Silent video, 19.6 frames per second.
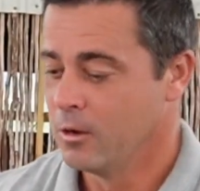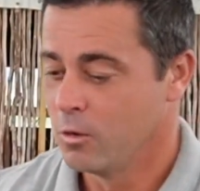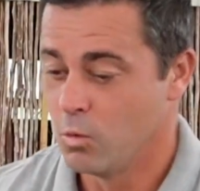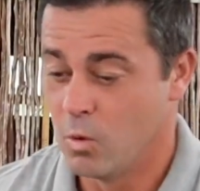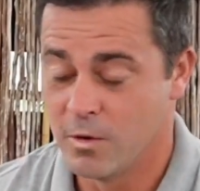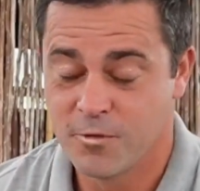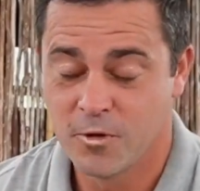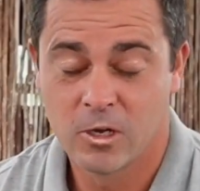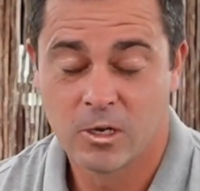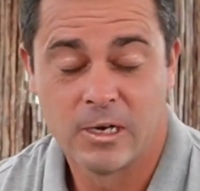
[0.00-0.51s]

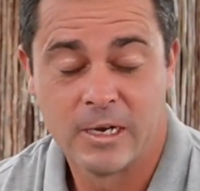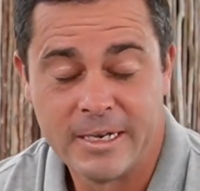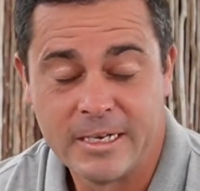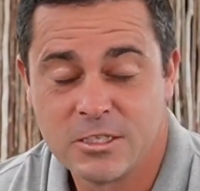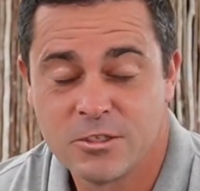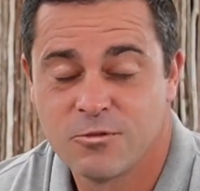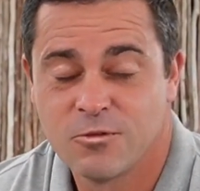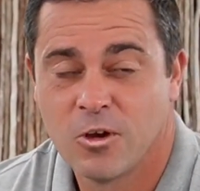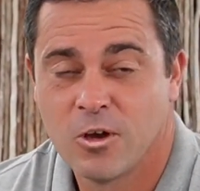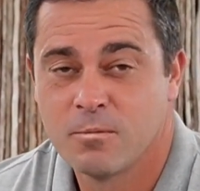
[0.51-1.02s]
With our
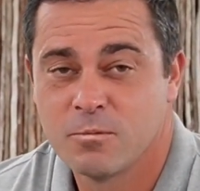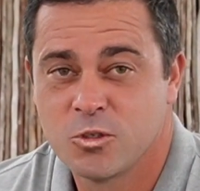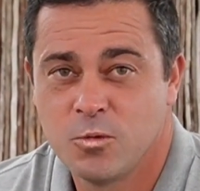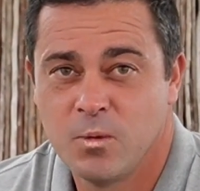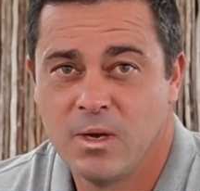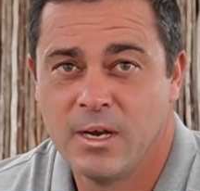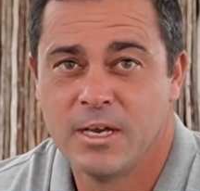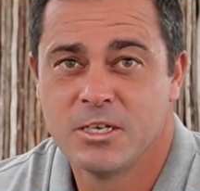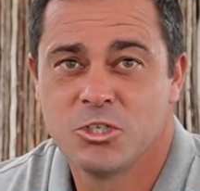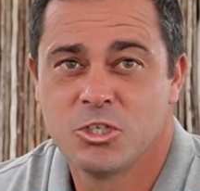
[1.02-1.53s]
lease farms,
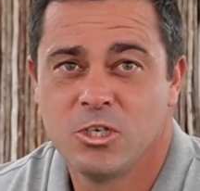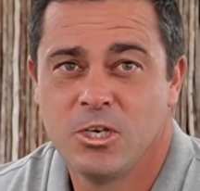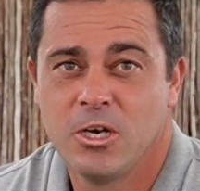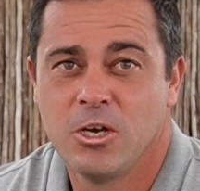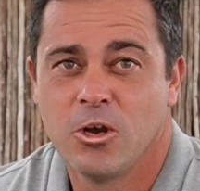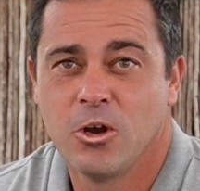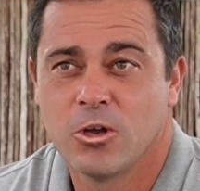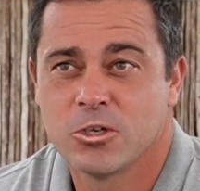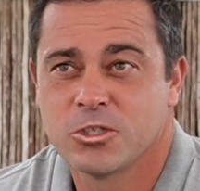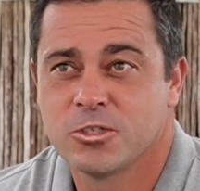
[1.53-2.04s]
we literally
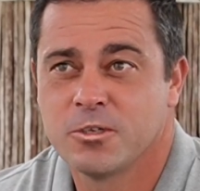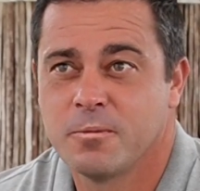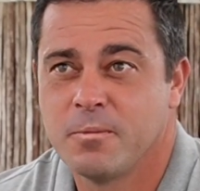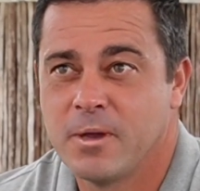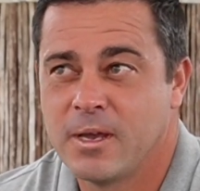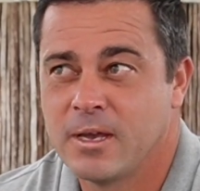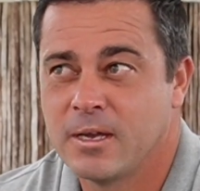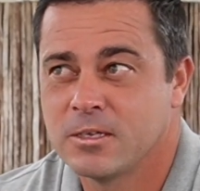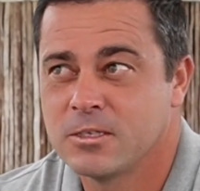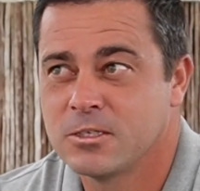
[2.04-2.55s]
lost
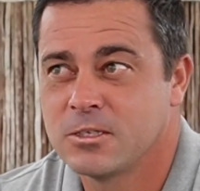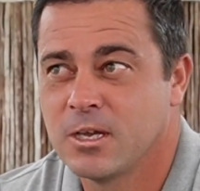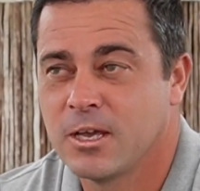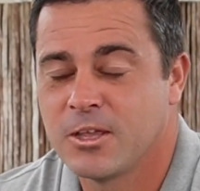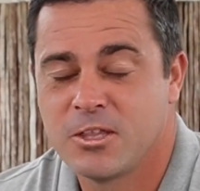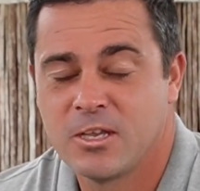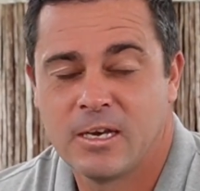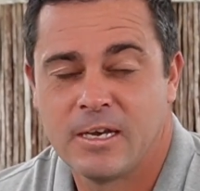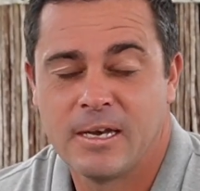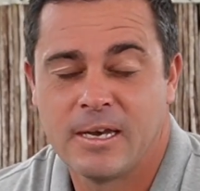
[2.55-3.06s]
about, I
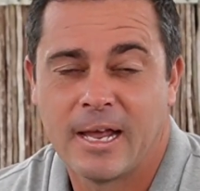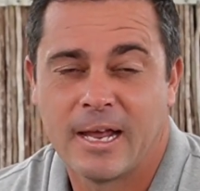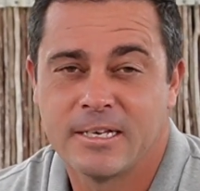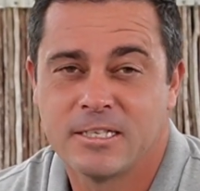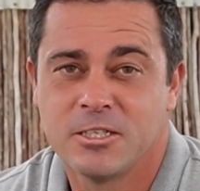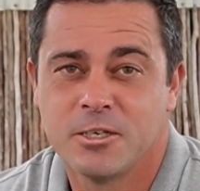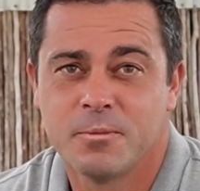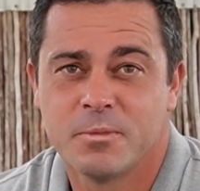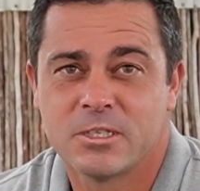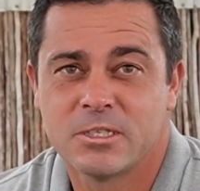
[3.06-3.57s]
think,
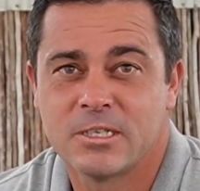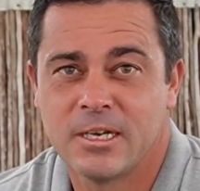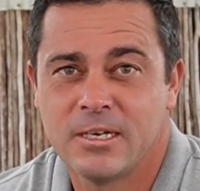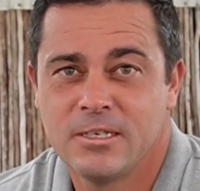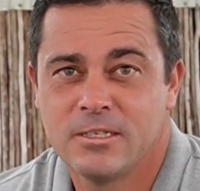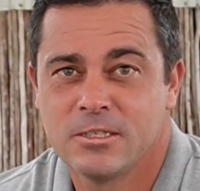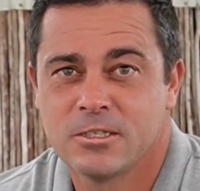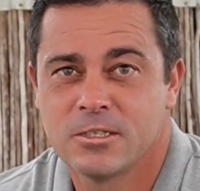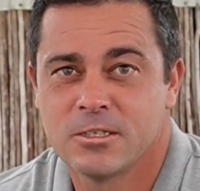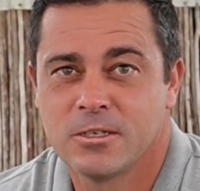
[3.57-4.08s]

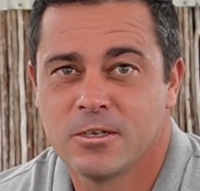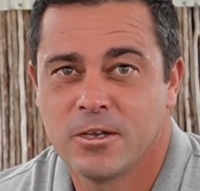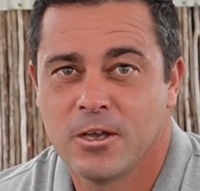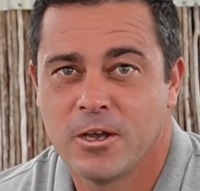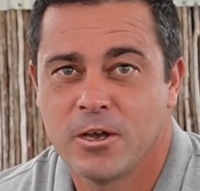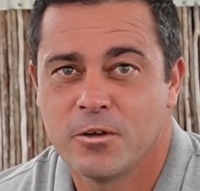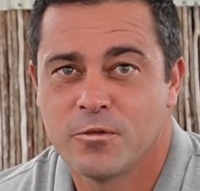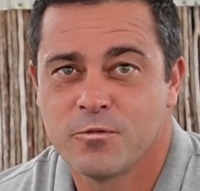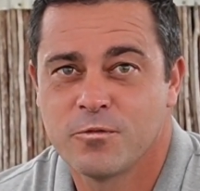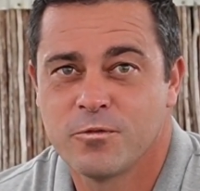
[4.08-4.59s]
90%
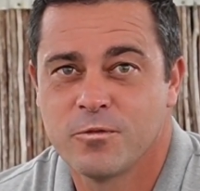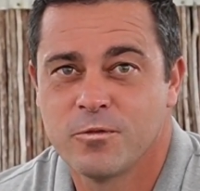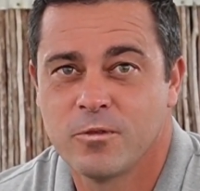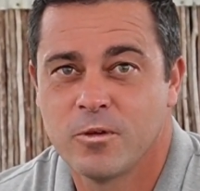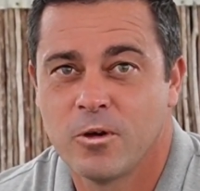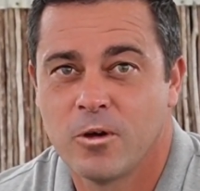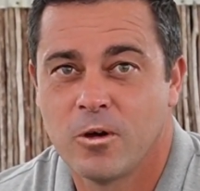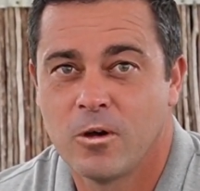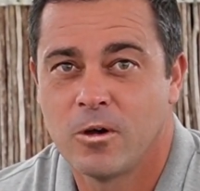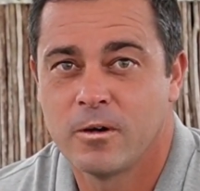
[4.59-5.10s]
of
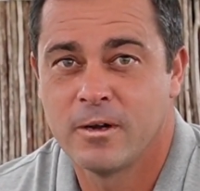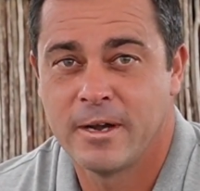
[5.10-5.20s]
our